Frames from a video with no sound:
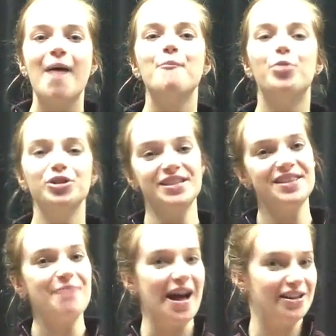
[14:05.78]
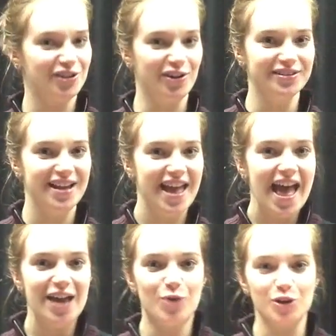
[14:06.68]
put the badge on,
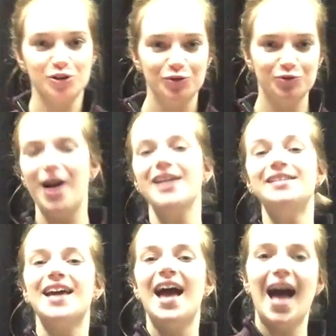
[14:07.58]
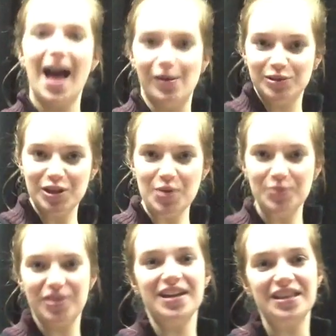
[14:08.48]
and walked right out
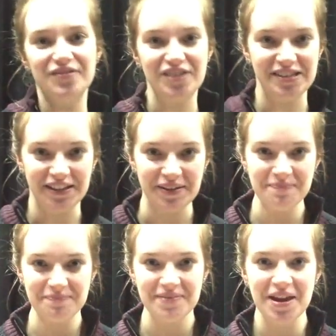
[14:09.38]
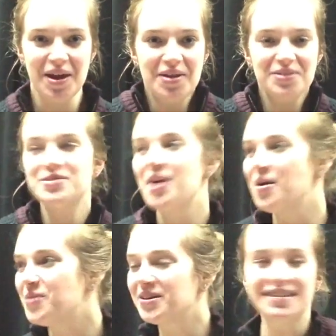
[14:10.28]
with another visitor. No
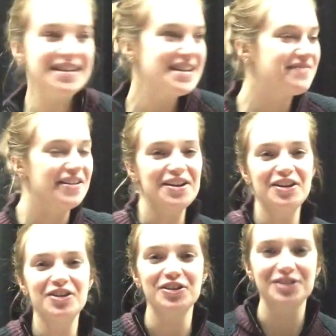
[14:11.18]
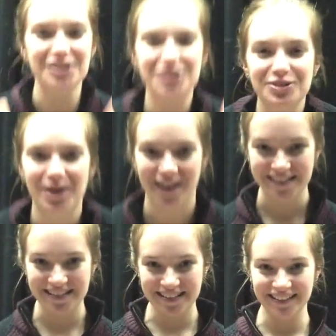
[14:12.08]
one even looked
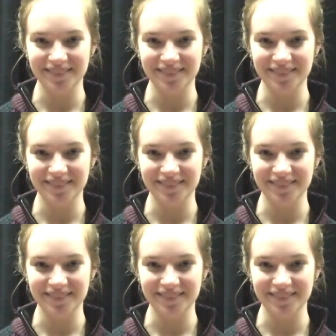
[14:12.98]
twice.